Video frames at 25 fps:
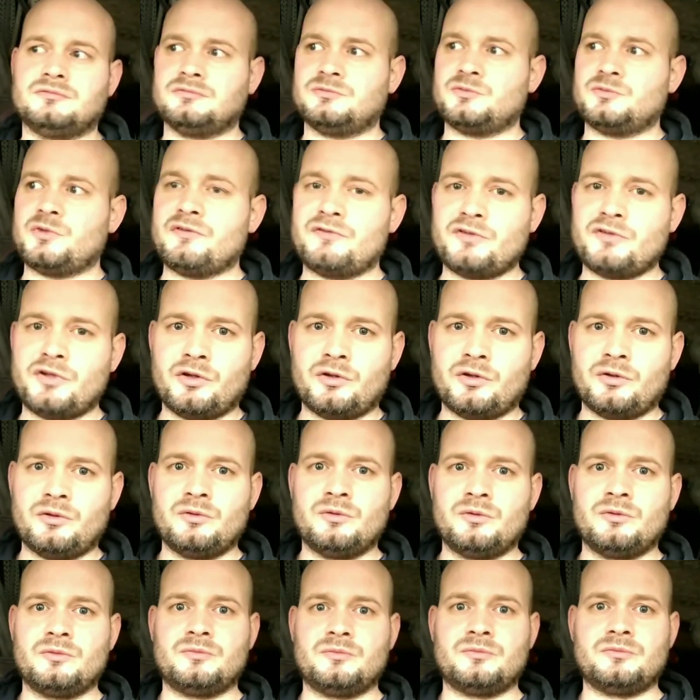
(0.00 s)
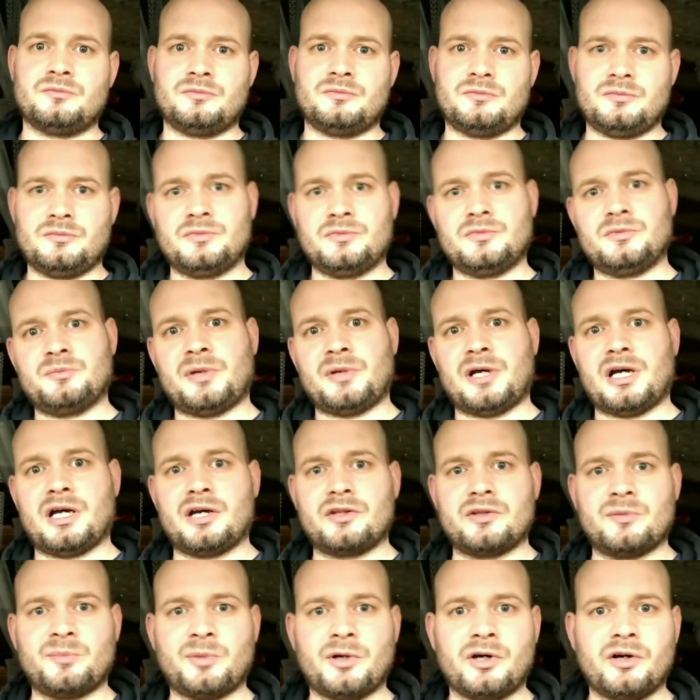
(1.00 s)
with you part
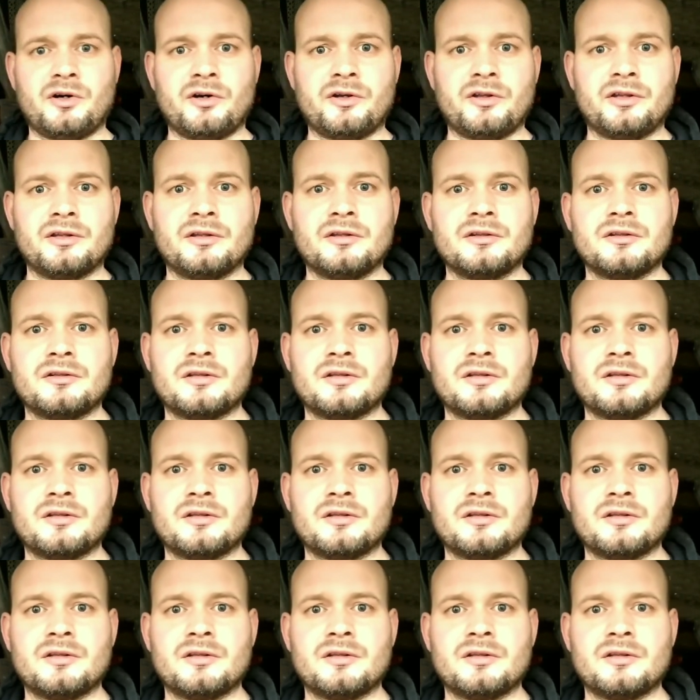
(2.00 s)
of the pie.